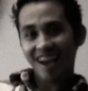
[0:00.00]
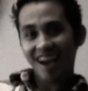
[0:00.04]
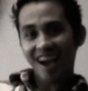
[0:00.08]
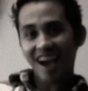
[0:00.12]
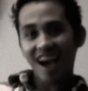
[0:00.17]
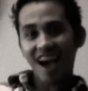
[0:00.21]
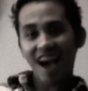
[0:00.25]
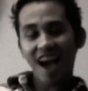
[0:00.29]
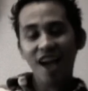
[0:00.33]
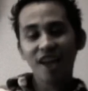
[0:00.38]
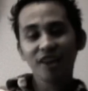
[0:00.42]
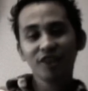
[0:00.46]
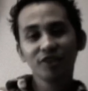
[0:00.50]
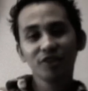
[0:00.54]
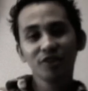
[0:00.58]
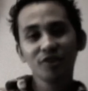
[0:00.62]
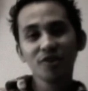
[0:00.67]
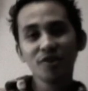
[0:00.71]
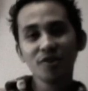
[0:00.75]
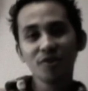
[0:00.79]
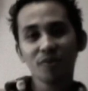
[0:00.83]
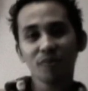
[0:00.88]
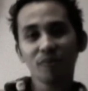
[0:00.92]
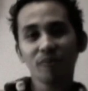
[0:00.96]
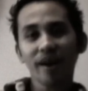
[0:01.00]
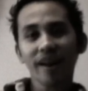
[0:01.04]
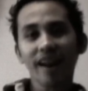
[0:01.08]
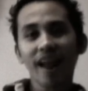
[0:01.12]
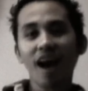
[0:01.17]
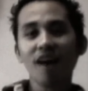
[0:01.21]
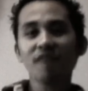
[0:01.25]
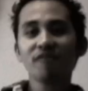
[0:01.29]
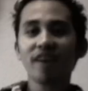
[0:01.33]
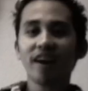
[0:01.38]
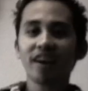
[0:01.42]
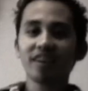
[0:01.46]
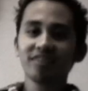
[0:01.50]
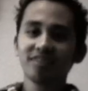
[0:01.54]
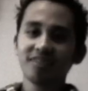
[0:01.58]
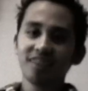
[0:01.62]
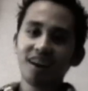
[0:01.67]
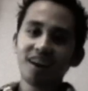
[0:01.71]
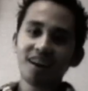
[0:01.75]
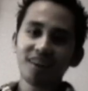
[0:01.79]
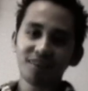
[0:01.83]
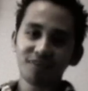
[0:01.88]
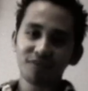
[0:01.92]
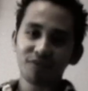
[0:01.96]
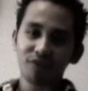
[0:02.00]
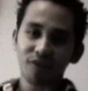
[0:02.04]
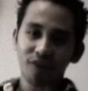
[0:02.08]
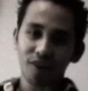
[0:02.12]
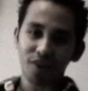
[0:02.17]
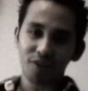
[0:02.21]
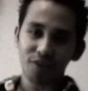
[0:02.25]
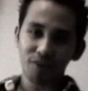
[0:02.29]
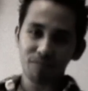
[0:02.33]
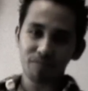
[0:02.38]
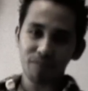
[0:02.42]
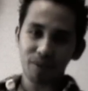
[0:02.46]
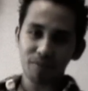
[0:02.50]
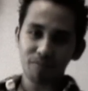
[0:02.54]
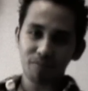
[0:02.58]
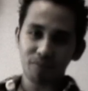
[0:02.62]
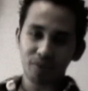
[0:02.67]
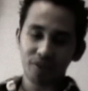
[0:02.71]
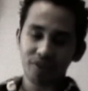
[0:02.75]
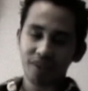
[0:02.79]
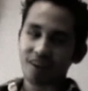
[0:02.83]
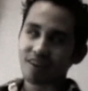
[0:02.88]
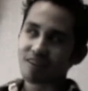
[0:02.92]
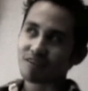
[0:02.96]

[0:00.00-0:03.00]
I do. What have I done for other people?